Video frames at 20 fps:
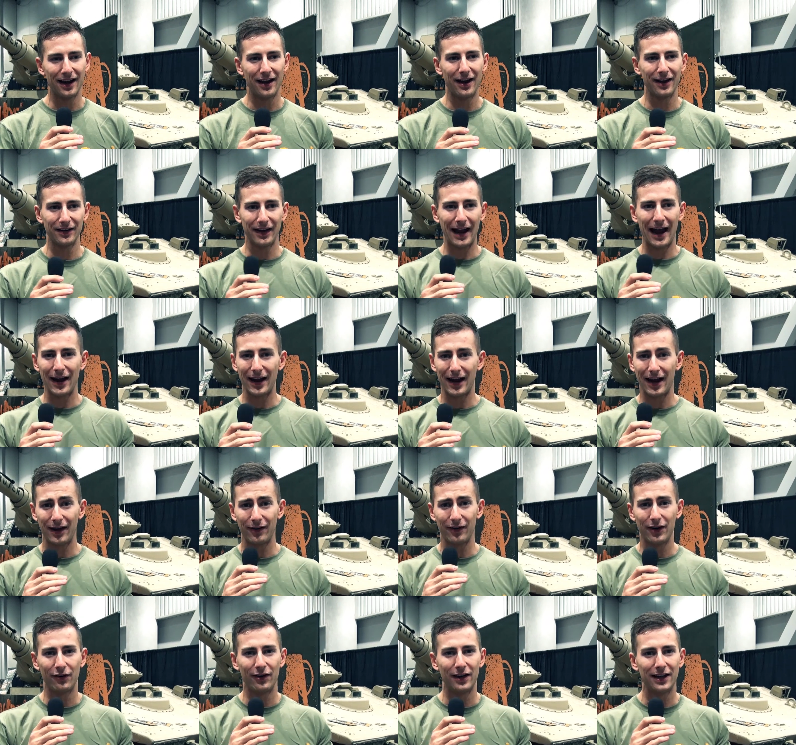uh,
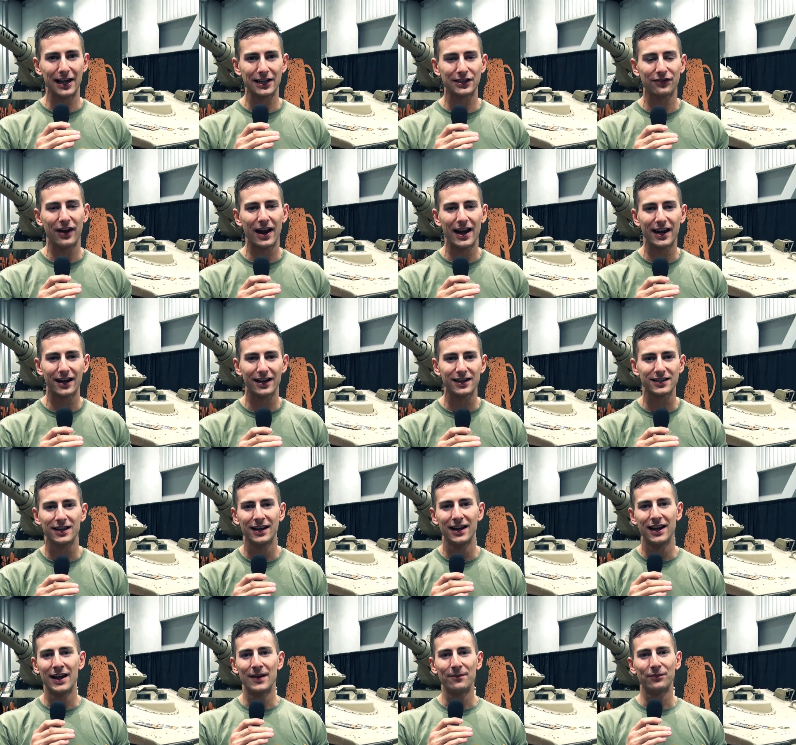out here in Las Vegas.
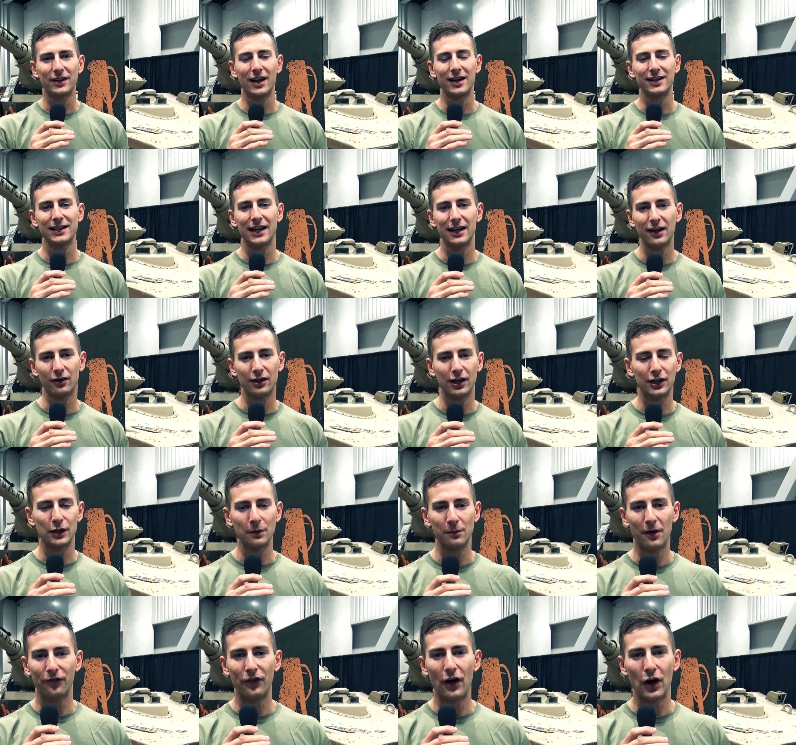Like I said, I'm going to
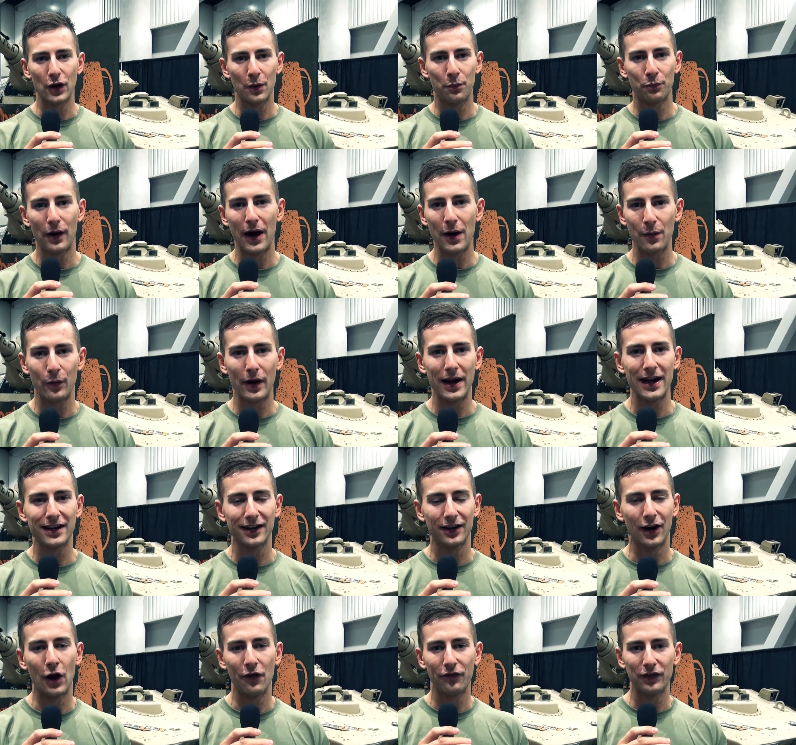do my final prep week
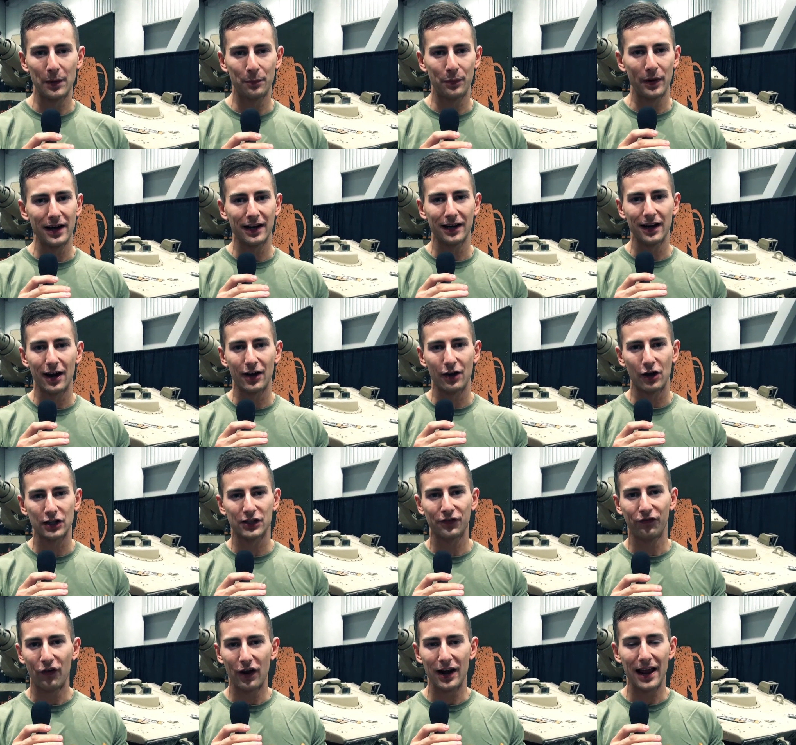and hopefully bring a
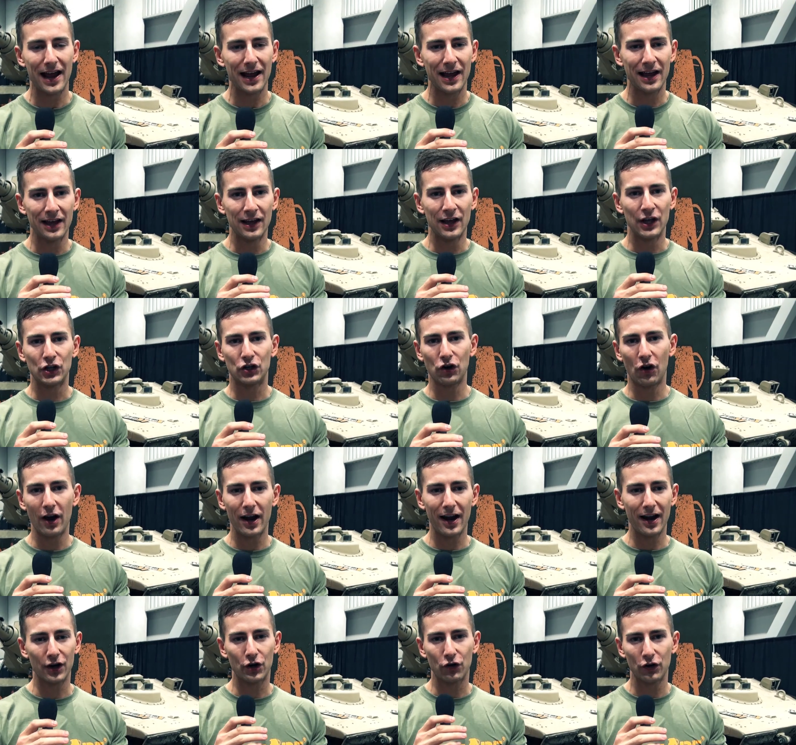nice fuller,
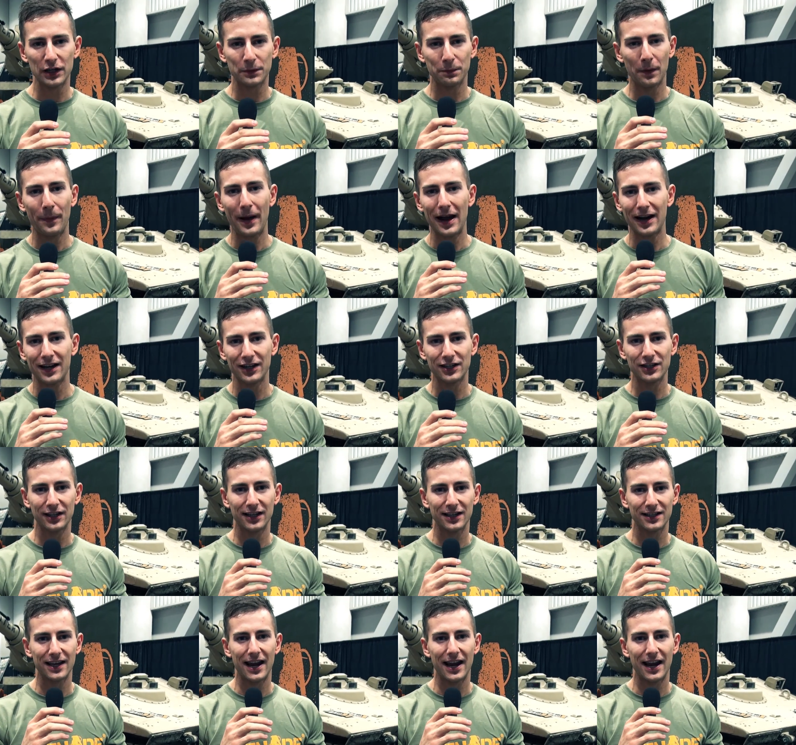drier, crisper package to the